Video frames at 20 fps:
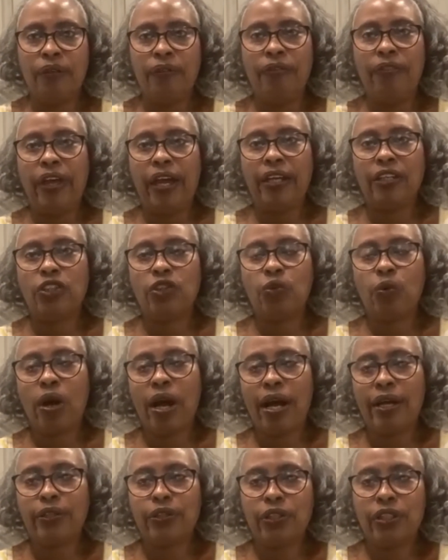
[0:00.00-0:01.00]
that
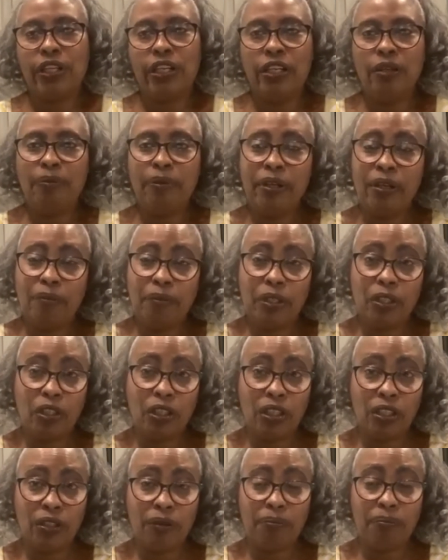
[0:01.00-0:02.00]
tried to keep him in a
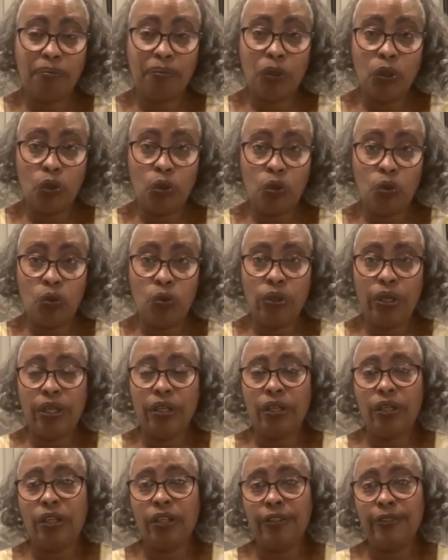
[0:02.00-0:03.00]
good mood,
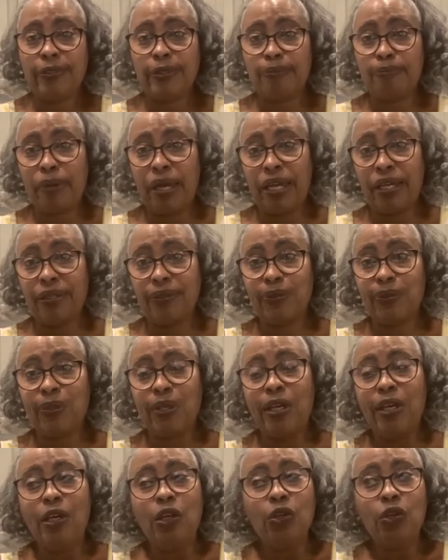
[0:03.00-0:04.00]
in a good space.
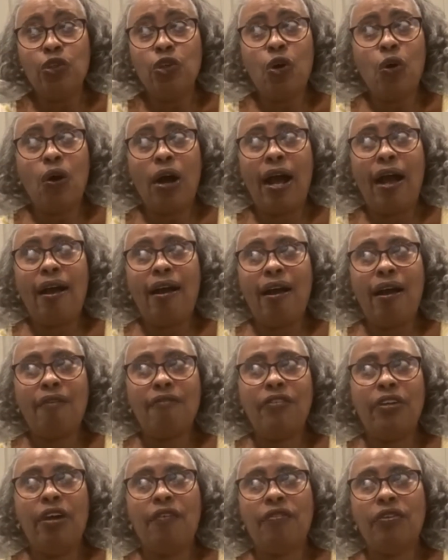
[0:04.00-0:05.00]
You know,
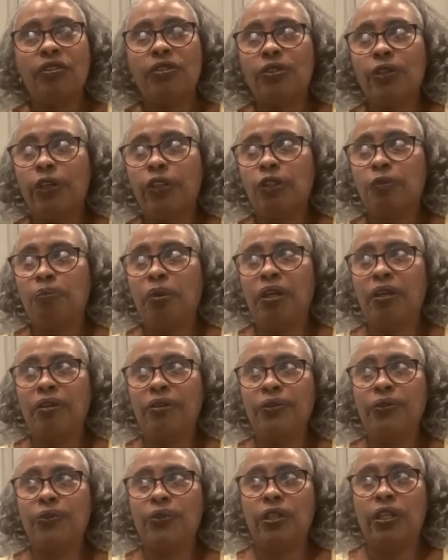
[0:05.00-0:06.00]
I've never
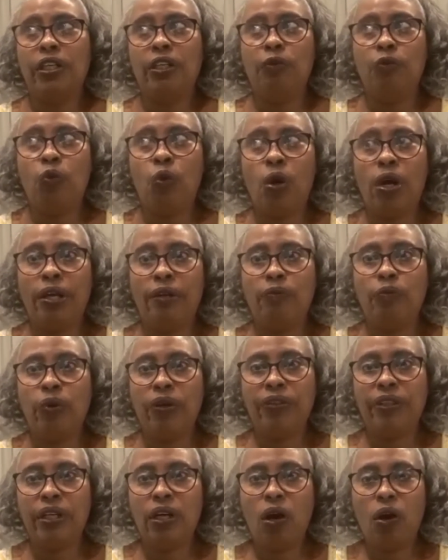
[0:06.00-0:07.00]
experienced anyone
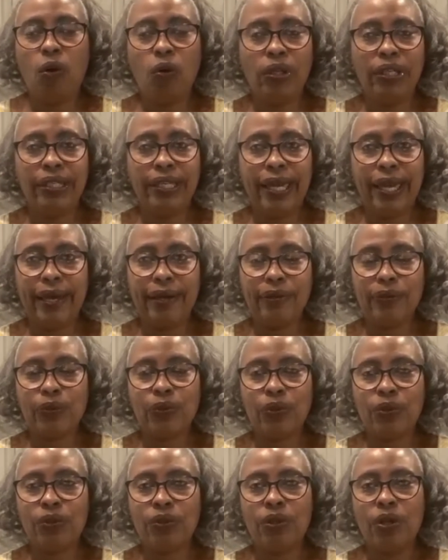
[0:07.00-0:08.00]
with colon
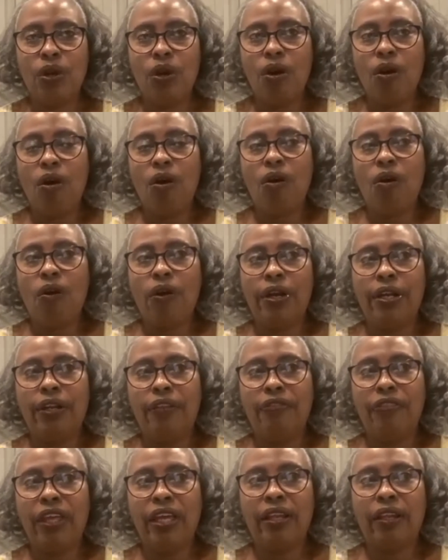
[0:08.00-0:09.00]
cancer or
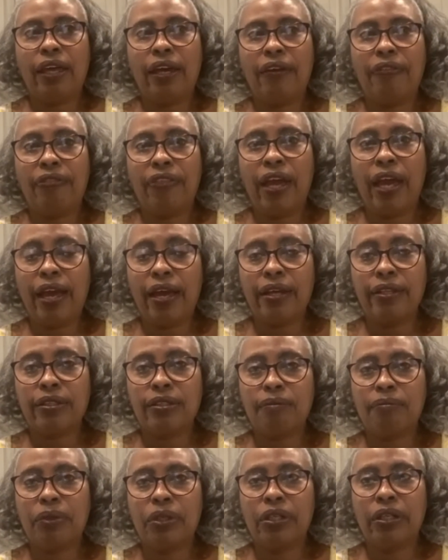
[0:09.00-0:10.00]
anything like that,
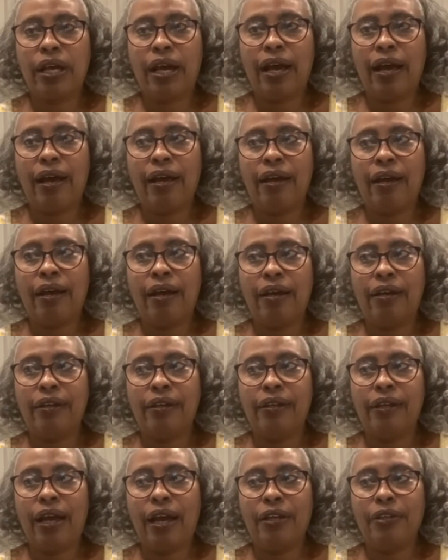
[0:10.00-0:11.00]
but
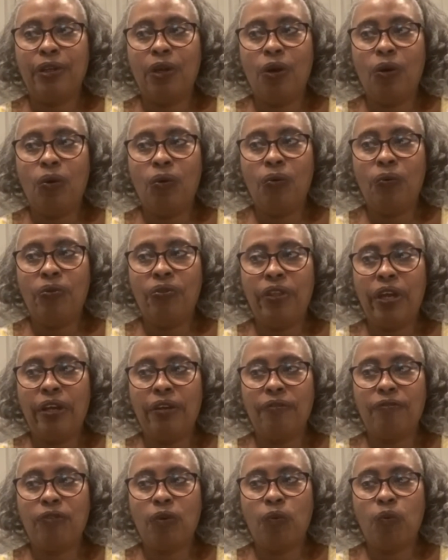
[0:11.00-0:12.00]
I know
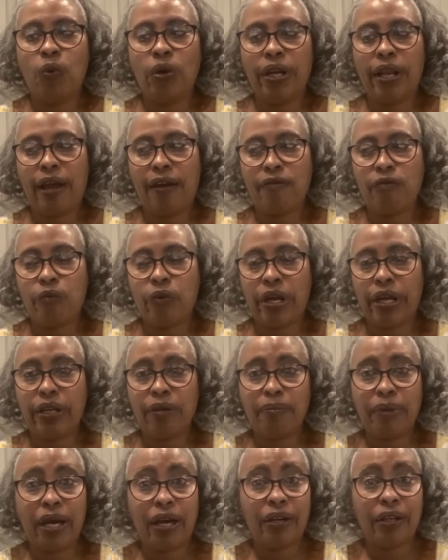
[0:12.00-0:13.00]
that from what I've read
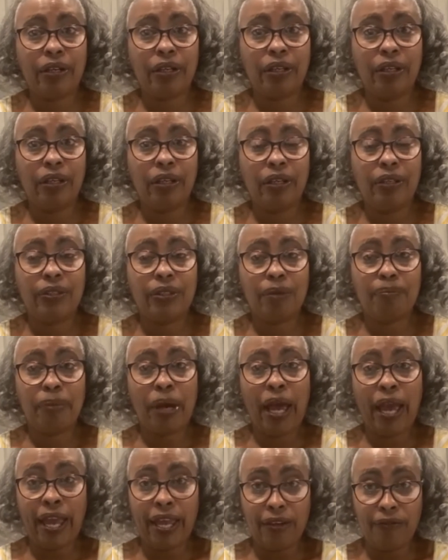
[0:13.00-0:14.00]
about it, it is a
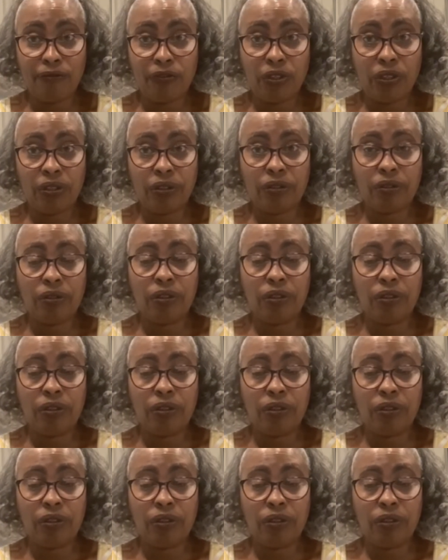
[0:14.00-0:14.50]
painful